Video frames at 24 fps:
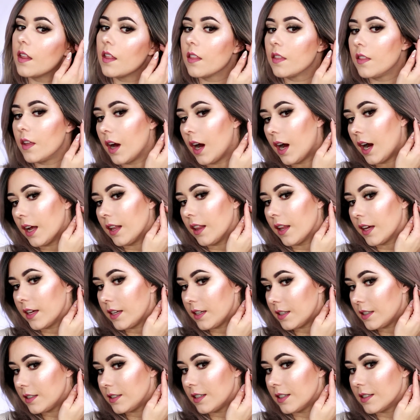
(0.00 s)
the
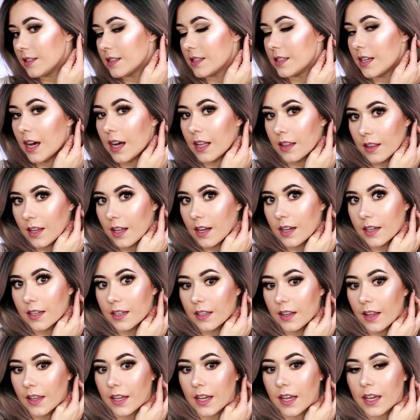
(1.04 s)
highlight does not lie.
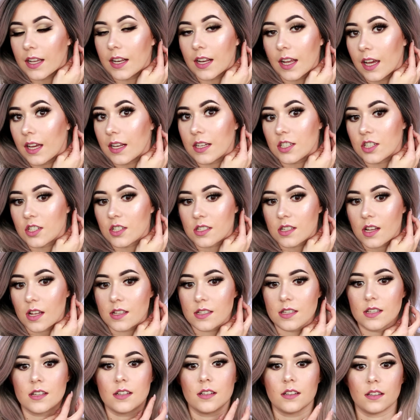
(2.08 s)
Like, it just
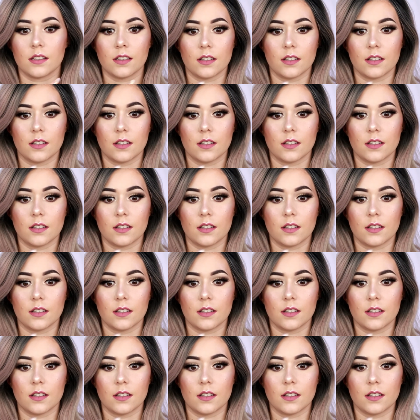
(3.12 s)
doesn't.